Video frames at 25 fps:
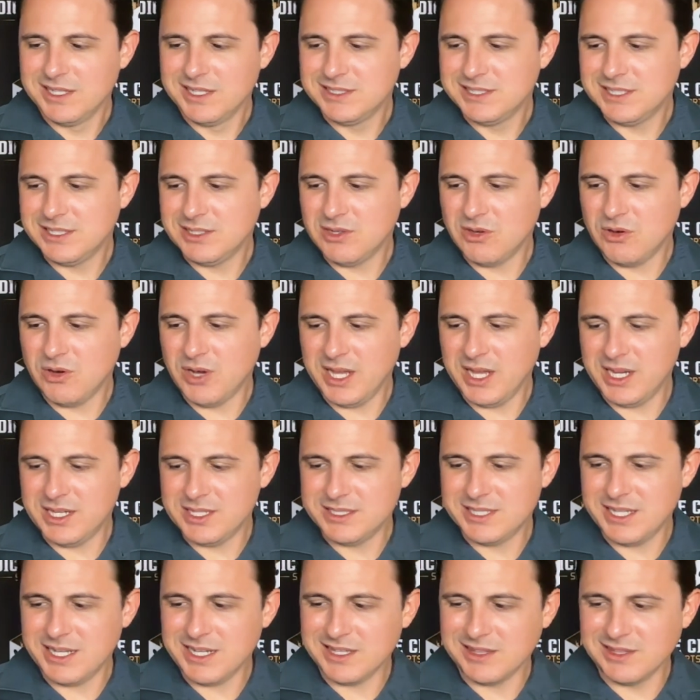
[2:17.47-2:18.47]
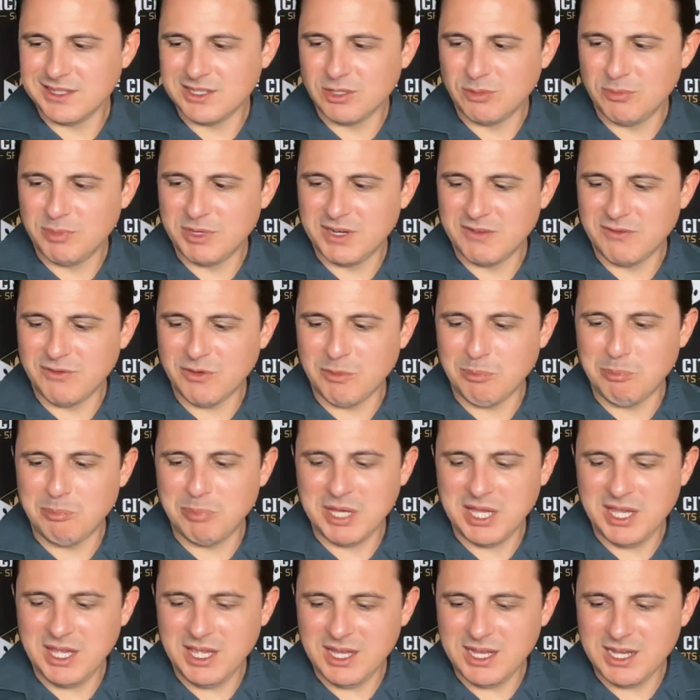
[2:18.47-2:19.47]
Did go ahead and take a little bit of a
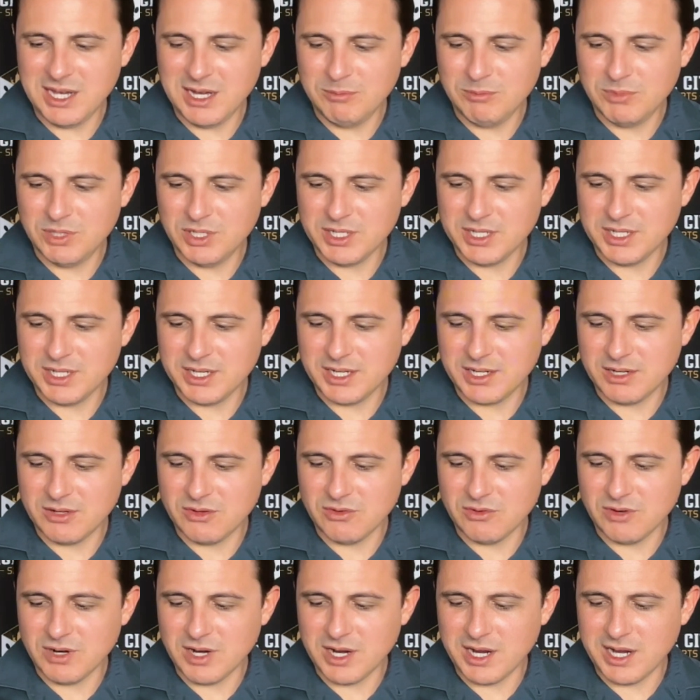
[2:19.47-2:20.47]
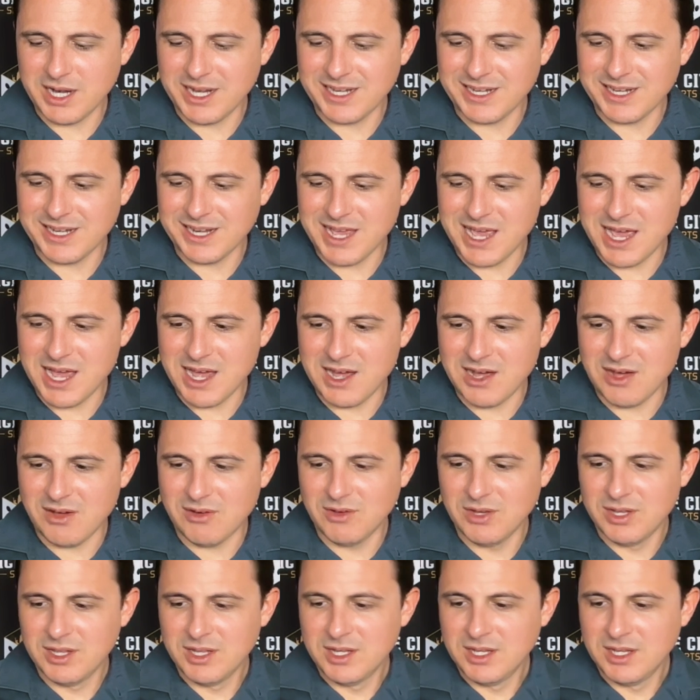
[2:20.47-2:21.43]
peek. I'm looking at it right now.